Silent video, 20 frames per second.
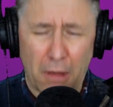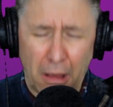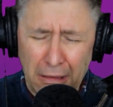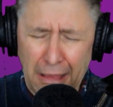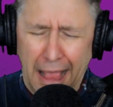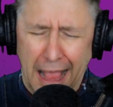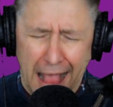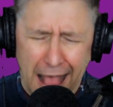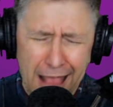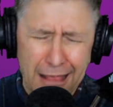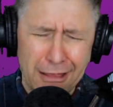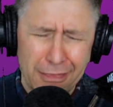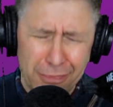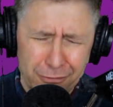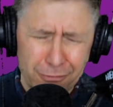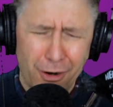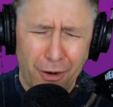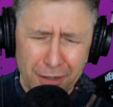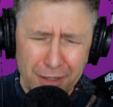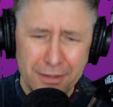Ah, I'm
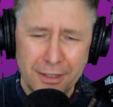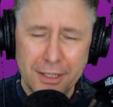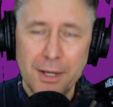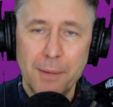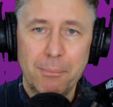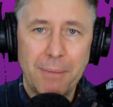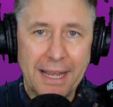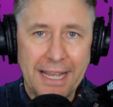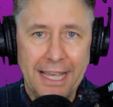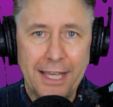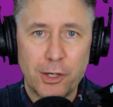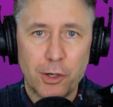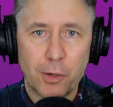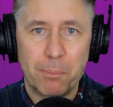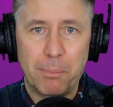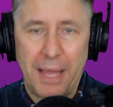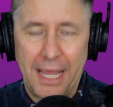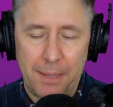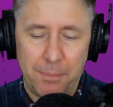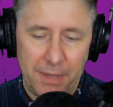throwing a, my inner
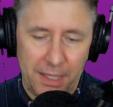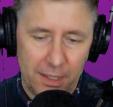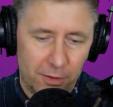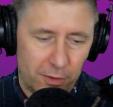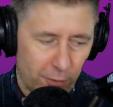baby